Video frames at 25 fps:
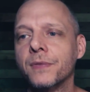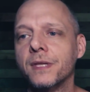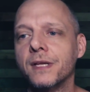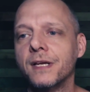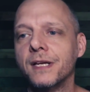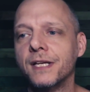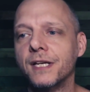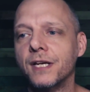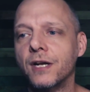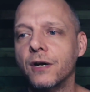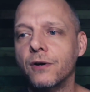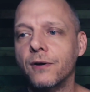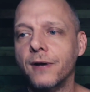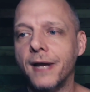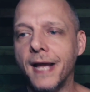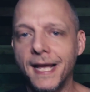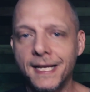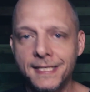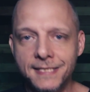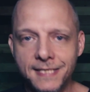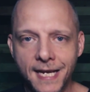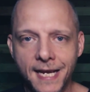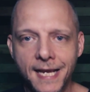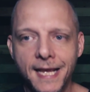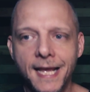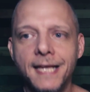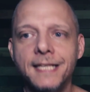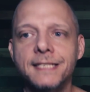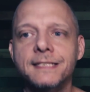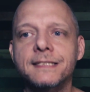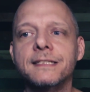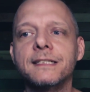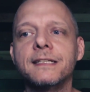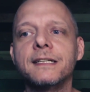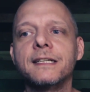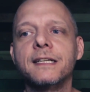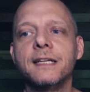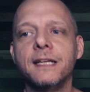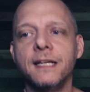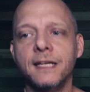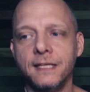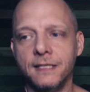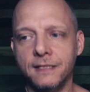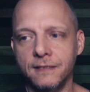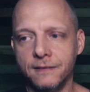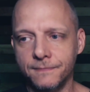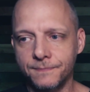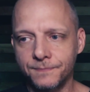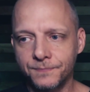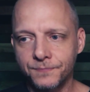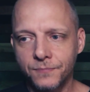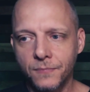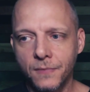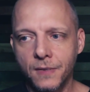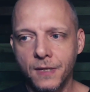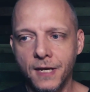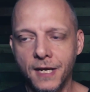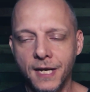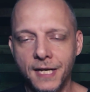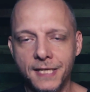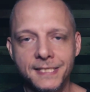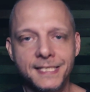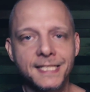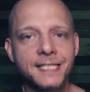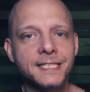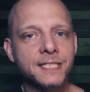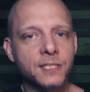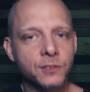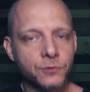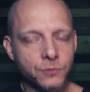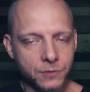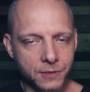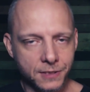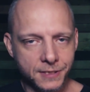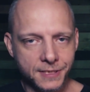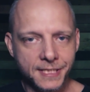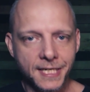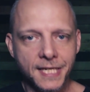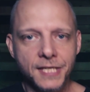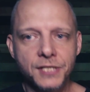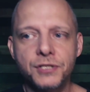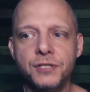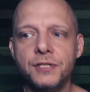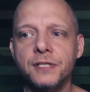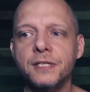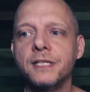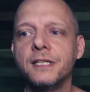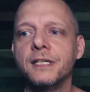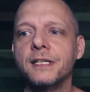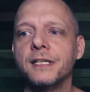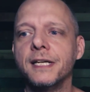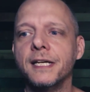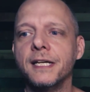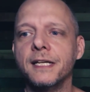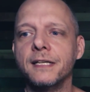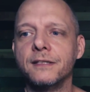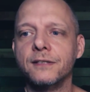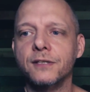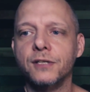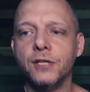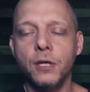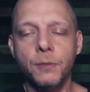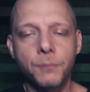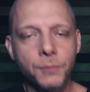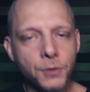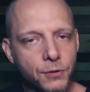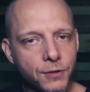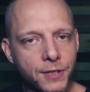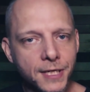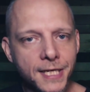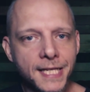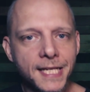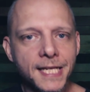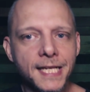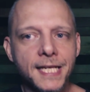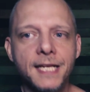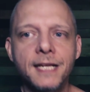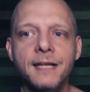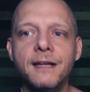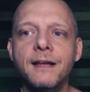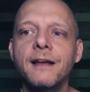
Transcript: You know, anti-ASIC and decentralization and community